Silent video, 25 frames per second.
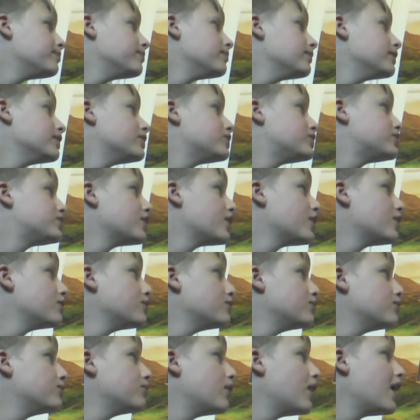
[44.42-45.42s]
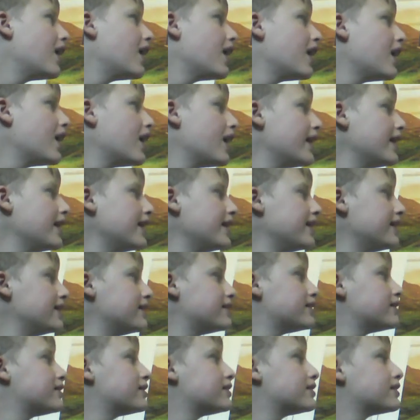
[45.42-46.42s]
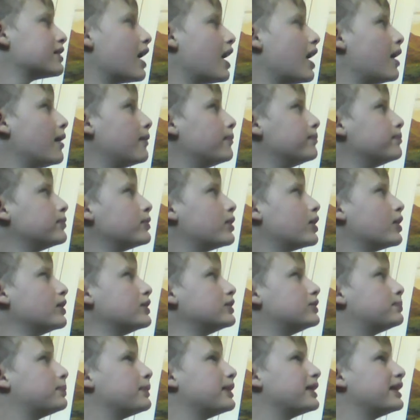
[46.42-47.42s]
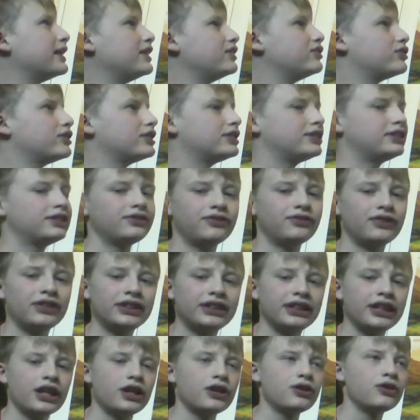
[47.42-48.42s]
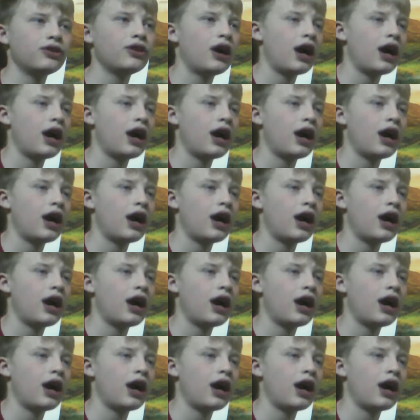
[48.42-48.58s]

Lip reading: So it's going to be an interesting video.